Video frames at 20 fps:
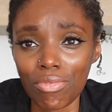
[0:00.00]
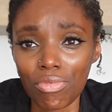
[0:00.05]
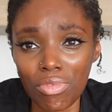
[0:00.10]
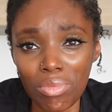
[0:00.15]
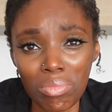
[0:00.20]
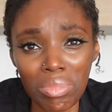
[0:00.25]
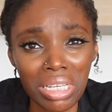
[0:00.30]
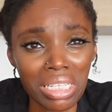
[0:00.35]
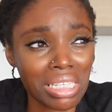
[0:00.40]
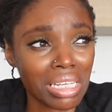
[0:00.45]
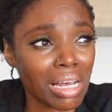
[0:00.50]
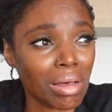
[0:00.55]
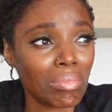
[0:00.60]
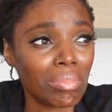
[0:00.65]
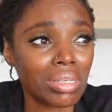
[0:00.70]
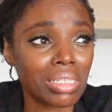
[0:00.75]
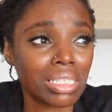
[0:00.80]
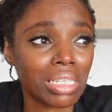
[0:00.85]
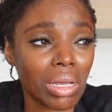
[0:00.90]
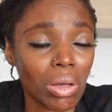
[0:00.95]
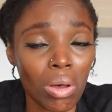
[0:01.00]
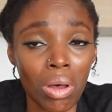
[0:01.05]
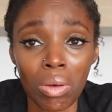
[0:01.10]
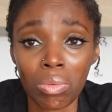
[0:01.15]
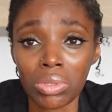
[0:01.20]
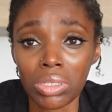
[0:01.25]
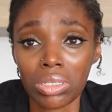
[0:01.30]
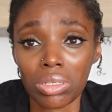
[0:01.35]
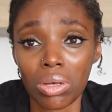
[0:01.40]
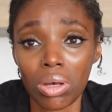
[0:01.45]
for me to come and say, oh, I
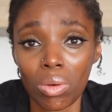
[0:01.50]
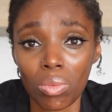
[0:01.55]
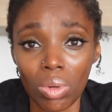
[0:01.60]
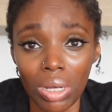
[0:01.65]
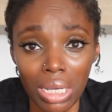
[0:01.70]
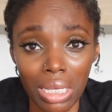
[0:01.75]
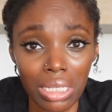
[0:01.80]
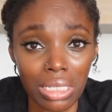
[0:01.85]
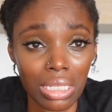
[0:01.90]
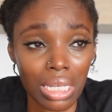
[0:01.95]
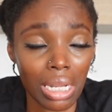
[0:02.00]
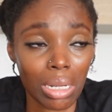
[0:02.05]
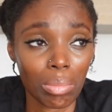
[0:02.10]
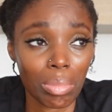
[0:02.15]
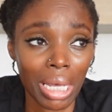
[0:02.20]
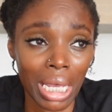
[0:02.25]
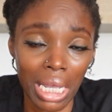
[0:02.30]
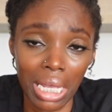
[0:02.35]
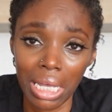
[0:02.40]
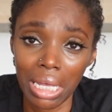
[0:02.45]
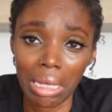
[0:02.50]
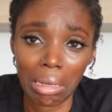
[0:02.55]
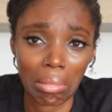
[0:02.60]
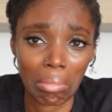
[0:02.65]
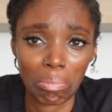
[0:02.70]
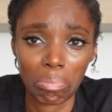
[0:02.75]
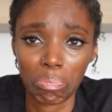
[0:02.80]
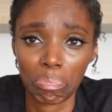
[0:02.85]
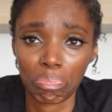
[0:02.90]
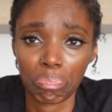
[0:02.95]
want to go and work inside a bank,
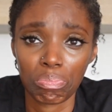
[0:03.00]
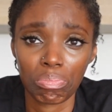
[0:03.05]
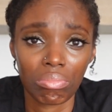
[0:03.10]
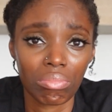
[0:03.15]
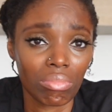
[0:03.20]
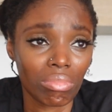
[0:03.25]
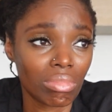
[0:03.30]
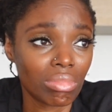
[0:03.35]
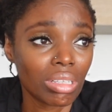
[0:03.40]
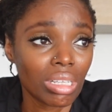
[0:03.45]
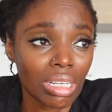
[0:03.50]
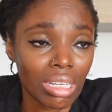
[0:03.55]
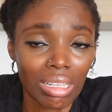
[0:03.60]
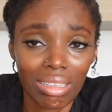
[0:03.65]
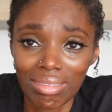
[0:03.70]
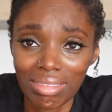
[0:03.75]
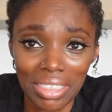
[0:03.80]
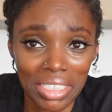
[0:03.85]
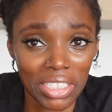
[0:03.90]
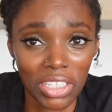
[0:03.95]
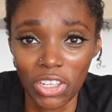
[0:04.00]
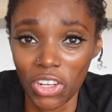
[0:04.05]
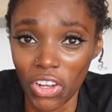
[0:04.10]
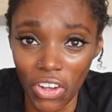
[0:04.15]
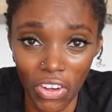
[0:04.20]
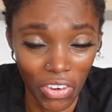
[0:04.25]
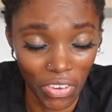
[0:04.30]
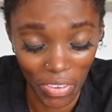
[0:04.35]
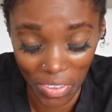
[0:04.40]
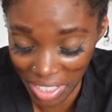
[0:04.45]
so